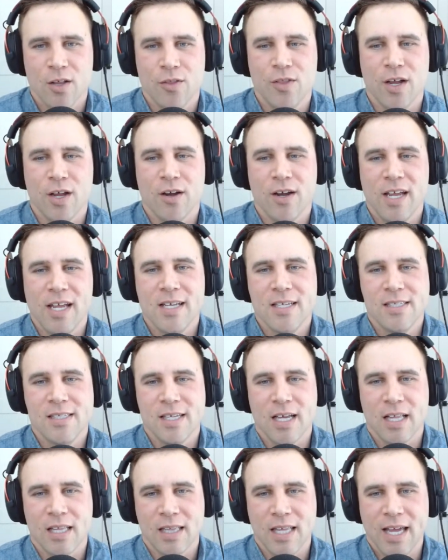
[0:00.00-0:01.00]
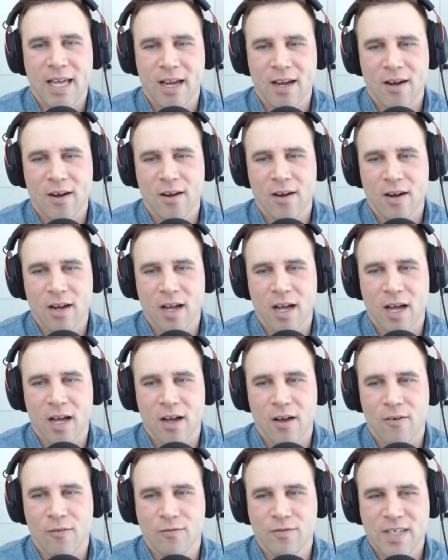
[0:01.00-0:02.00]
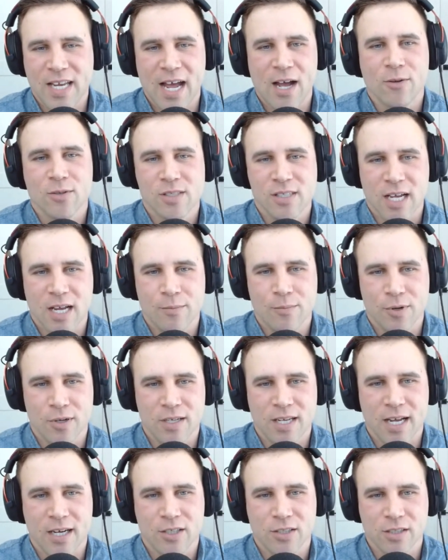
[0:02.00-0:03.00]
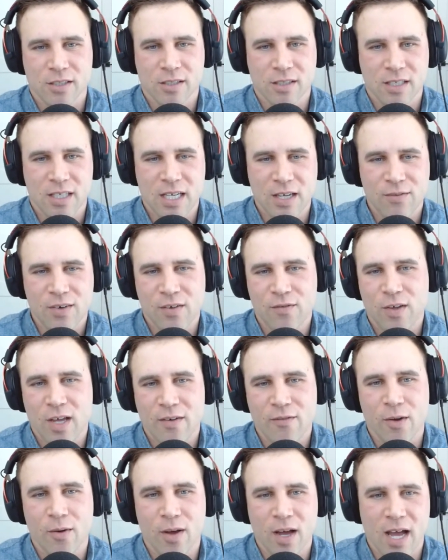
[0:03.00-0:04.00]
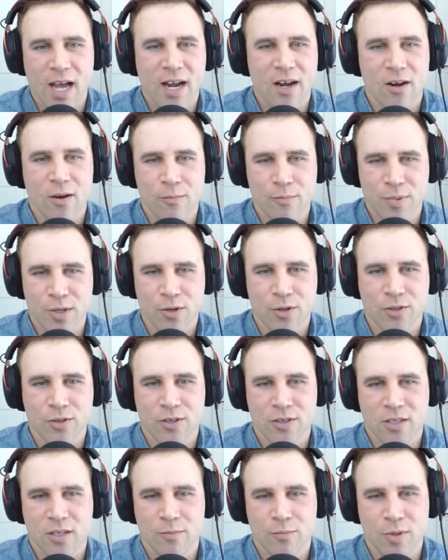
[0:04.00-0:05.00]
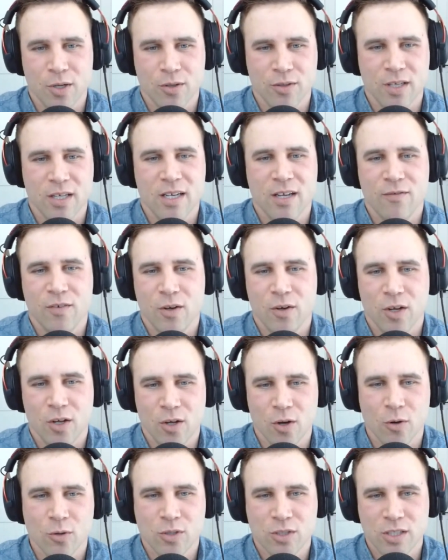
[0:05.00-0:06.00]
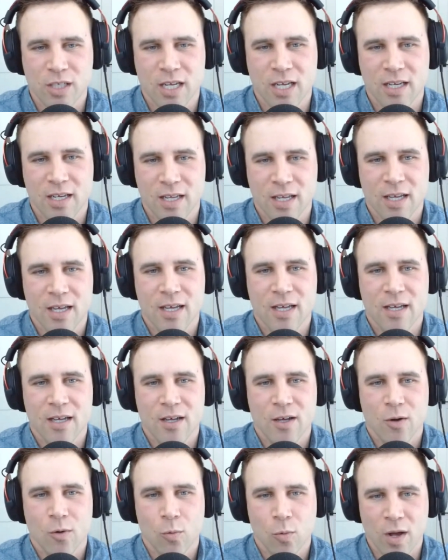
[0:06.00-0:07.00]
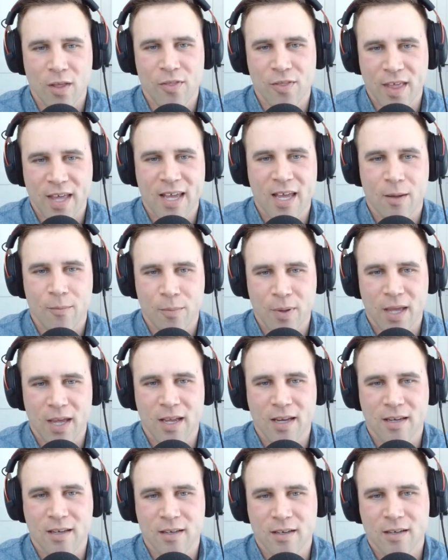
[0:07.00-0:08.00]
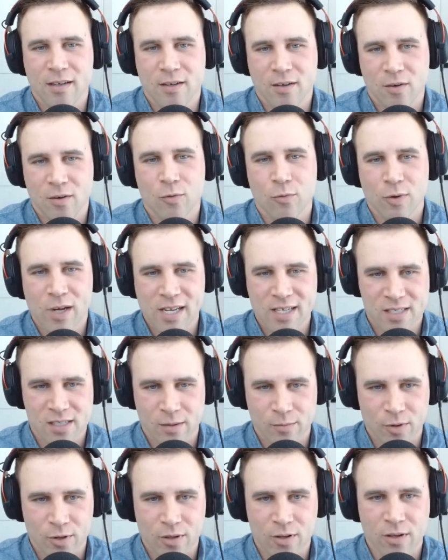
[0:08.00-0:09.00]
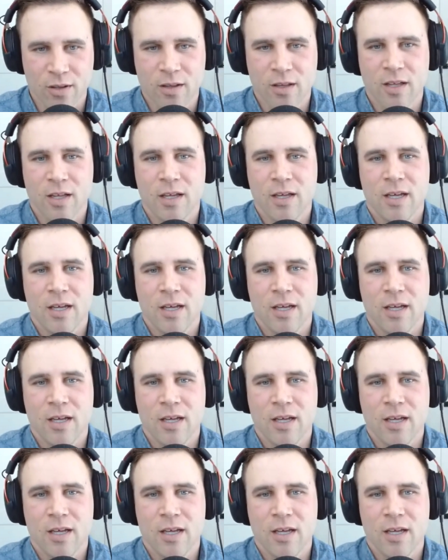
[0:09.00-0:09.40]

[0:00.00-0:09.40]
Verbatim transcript: there is a layer of downside protection. Even if you have a hire a builder to build it, if you negotiate what they get paid reasonable,